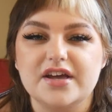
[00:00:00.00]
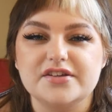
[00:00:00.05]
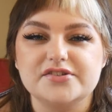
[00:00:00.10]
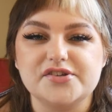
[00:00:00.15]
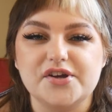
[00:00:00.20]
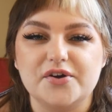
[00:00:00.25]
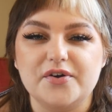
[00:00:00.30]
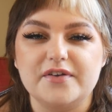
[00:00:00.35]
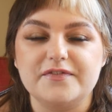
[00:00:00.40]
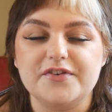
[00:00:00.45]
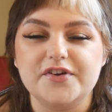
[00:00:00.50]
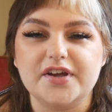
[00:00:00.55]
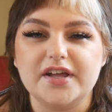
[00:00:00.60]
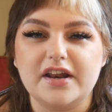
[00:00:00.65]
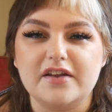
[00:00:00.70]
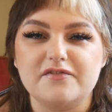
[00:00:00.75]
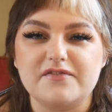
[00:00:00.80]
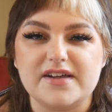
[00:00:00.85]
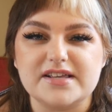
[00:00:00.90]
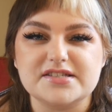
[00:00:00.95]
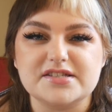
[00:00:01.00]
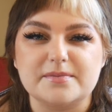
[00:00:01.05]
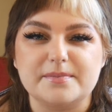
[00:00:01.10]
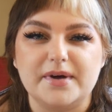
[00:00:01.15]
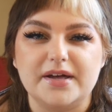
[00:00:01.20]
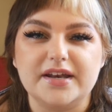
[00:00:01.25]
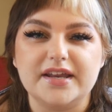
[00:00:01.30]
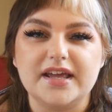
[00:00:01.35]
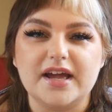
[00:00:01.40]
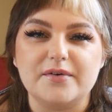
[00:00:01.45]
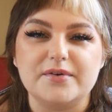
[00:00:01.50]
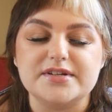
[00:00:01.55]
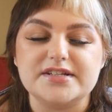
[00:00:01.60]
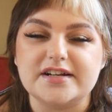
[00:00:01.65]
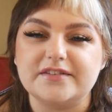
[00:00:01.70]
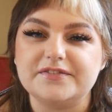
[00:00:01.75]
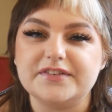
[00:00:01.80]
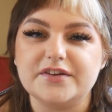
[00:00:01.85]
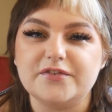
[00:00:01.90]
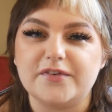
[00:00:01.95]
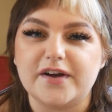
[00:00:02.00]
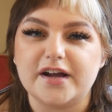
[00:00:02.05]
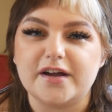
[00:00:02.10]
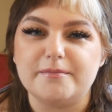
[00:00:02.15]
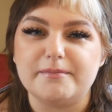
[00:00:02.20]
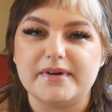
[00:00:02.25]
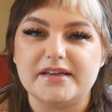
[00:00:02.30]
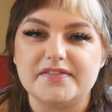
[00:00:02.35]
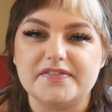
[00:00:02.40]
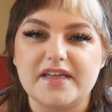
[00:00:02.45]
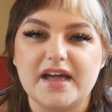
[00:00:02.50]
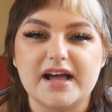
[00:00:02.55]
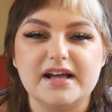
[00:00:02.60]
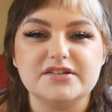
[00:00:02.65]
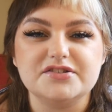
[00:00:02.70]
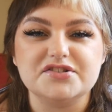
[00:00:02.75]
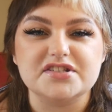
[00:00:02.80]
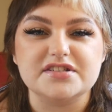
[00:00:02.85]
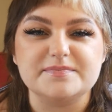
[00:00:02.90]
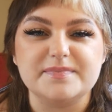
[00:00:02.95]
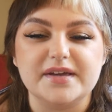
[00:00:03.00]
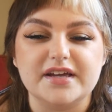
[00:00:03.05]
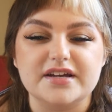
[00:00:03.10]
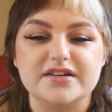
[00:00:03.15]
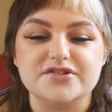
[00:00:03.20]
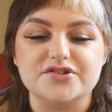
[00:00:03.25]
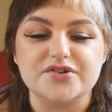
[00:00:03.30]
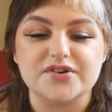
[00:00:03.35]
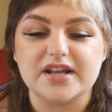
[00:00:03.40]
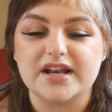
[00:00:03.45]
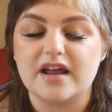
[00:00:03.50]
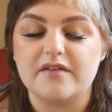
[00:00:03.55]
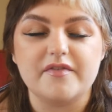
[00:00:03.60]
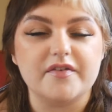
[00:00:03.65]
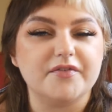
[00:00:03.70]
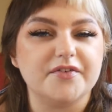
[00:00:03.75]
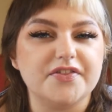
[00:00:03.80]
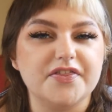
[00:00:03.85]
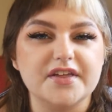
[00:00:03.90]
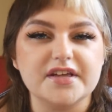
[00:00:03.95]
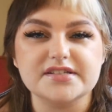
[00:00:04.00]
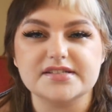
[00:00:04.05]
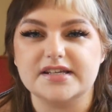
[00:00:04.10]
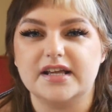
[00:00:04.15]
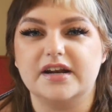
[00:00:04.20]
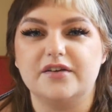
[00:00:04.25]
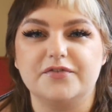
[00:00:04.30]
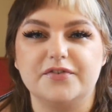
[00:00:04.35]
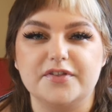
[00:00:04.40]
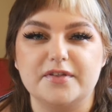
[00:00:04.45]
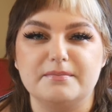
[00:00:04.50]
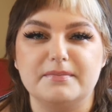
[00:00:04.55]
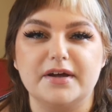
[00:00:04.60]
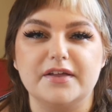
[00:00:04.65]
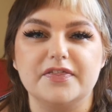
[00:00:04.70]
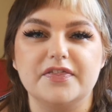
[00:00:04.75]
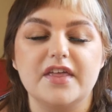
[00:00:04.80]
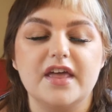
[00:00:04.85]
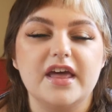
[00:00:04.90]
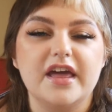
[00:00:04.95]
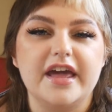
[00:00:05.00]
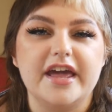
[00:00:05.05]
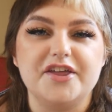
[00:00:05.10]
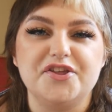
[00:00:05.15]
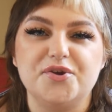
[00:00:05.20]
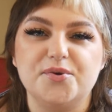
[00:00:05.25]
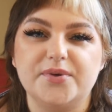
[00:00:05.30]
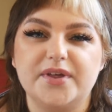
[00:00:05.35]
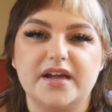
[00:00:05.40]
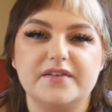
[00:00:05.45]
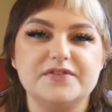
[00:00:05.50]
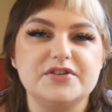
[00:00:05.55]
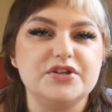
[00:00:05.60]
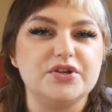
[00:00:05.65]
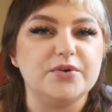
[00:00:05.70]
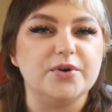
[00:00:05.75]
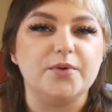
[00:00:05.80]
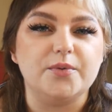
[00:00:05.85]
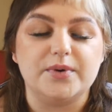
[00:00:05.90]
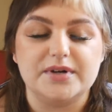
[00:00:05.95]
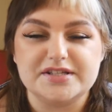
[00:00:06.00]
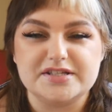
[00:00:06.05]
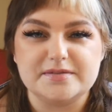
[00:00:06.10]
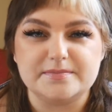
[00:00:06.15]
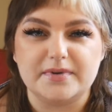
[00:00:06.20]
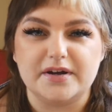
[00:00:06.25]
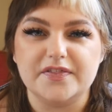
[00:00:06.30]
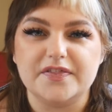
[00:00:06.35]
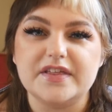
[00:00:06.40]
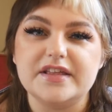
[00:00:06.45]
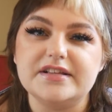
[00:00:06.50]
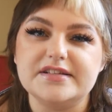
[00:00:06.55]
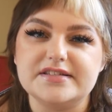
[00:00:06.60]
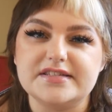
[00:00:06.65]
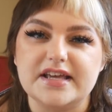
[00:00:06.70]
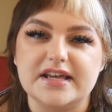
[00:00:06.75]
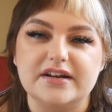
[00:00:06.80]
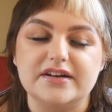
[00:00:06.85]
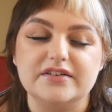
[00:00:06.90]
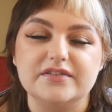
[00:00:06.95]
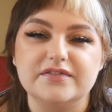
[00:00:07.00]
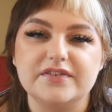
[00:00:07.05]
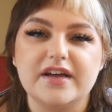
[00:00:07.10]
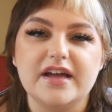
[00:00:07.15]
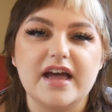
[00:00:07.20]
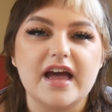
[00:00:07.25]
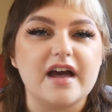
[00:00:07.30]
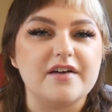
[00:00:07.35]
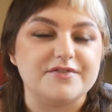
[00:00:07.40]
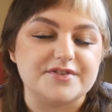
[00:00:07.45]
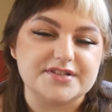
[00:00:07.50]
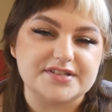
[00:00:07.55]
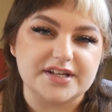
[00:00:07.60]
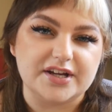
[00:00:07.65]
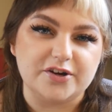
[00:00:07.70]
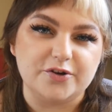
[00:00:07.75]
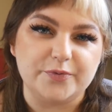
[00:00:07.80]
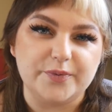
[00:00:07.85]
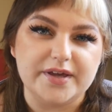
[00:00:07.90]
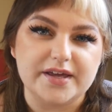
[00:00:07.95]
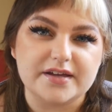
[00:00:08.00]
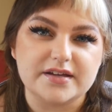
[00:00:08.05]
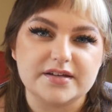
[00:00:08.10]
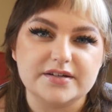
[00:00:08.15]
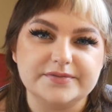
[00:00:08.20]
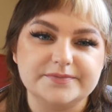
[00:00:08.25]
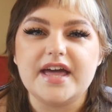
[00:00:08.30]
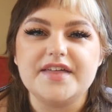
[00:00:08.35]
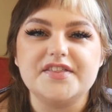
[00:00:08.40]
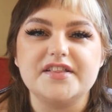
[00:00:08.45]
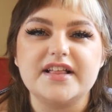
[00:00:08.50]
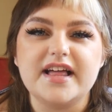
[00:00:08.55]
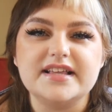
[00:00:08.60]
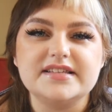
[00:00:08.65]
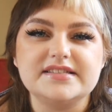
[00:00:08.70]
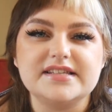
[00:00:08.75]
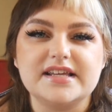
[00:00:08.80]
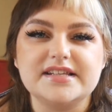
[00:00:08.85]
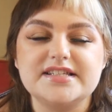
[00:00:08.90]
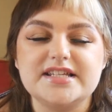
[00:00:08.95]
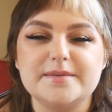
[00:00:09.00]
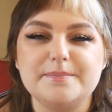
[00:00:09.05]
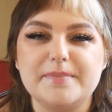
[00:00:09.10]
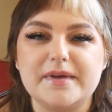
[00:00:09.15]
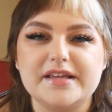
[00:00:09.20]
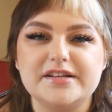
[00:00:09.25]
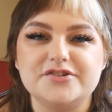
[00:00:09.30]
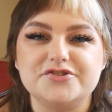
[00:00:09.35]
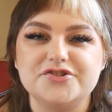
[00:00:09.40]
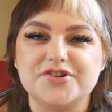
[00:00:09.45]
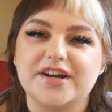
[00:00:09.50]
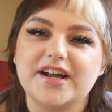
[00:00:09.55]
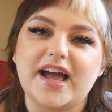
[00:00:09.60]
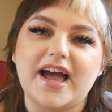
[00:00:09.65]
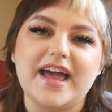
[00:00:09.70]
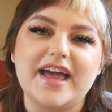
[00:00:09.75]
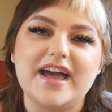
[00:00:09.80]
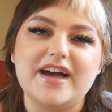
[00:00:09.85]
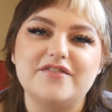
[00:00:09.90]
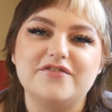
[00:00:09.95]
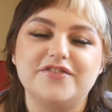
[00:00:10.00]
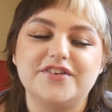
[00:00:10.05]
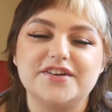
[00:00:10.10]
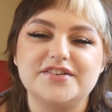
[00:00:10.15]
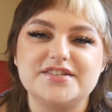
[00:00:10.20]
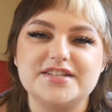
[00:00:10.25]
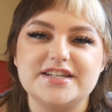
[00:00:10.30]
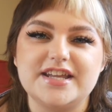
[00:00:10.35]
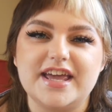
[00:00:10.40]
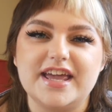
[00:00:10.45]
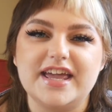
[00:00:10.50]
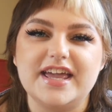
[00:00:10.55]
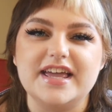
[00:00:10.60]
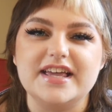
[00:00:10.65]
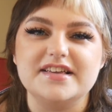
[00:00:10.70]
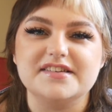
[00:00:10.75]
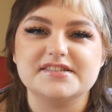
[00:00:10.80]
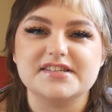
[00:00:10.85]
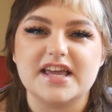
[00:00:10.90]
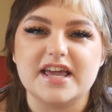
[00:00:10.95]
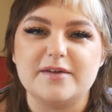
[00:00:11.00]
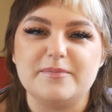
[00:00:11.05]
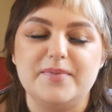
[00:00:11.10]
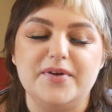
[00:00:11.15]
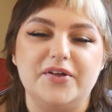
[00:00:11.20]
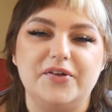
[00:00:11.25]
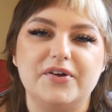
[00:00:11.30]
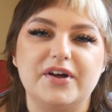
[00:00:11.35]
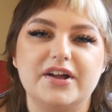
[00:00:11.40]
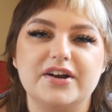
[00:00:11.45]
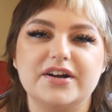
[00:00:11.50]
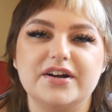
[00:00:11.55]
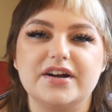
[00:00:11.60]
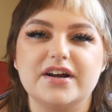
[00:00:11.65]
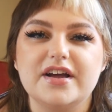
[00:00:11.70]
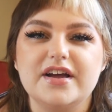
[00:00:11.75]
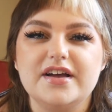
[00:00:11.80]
So if you can invest the money, I would definitely recommend that, just because you can have everything set up for the month and you only have to do it once a month instead of every single week. And the last tip and trick I have for you today is a pill cutter.